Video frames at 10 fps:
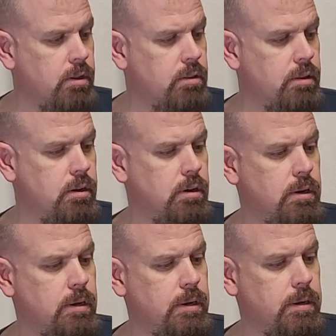
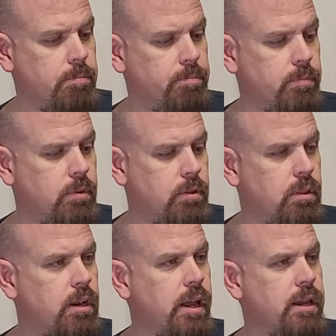The
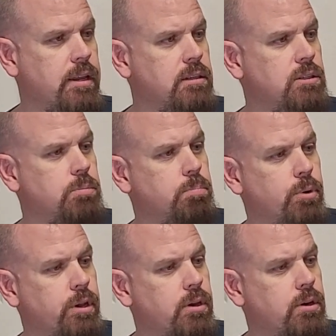neck is
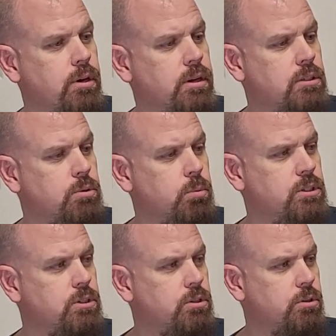pretty good. It's a
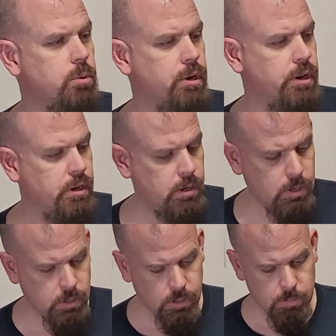Wizard 3.
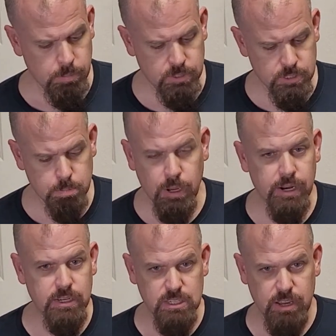But this
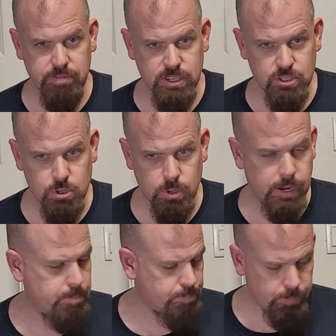body's heavy as
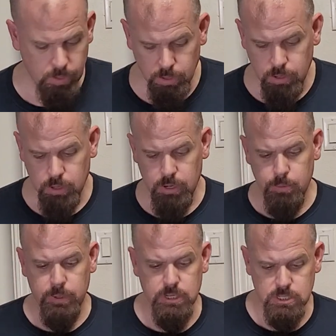crap.
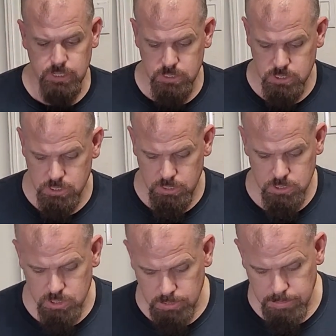Anyways,
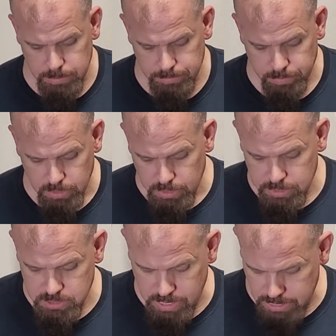it's
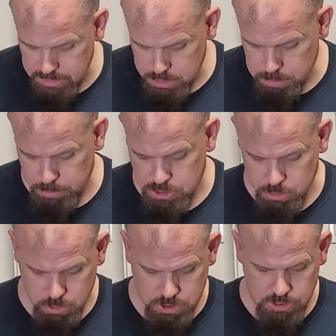ash, but
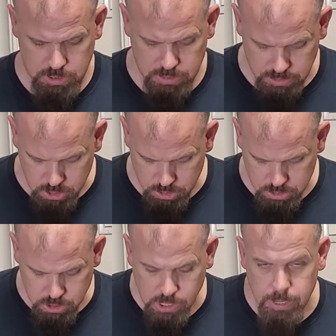you'll see they took the
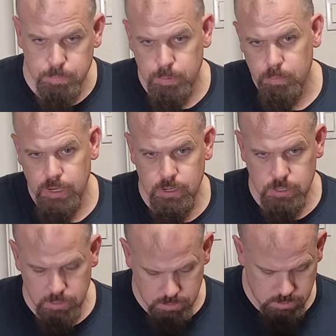top and made it
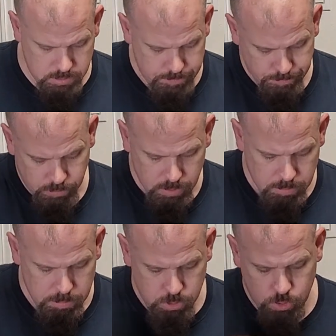into the
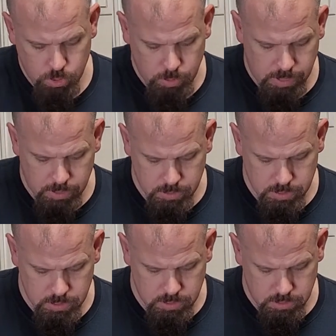blue around
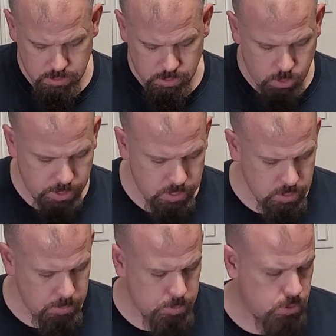it, and then green in
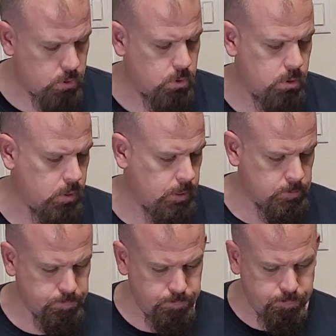the middle.
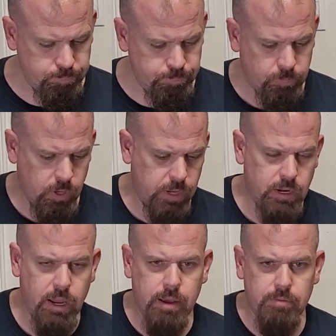And
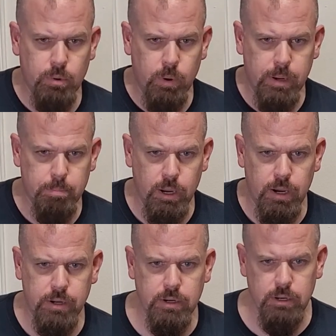they have the white
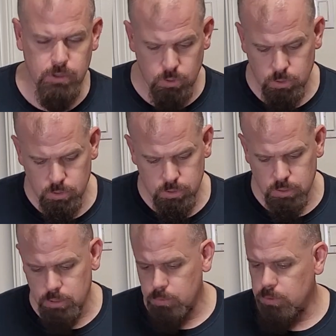binding, or
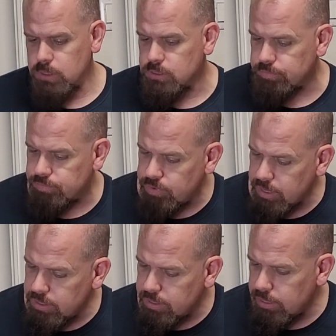the, what is it,
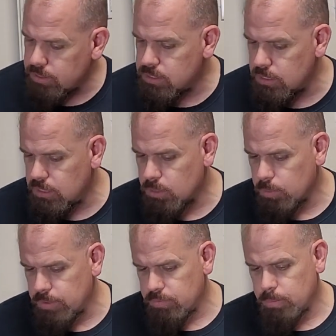faded antique or
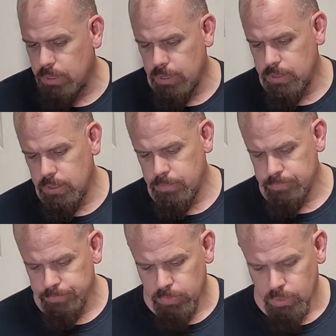whatever
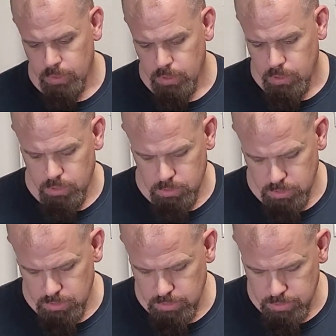binding. And
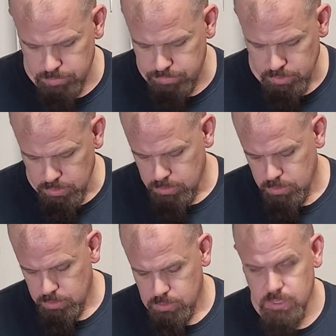they have,
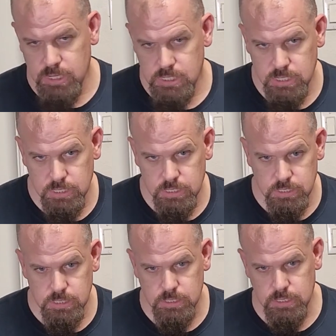this
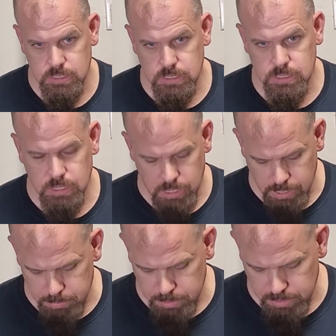is the
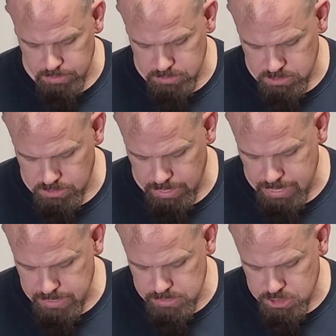Ibanez
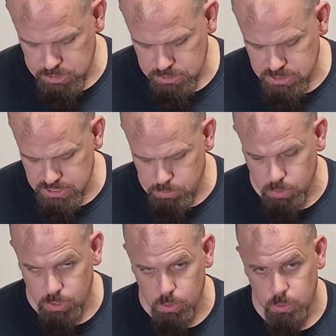
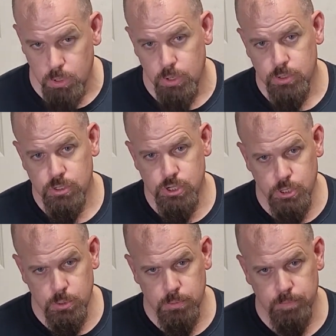
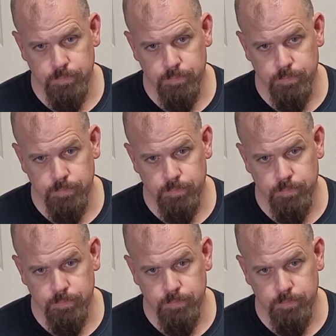RG370A2.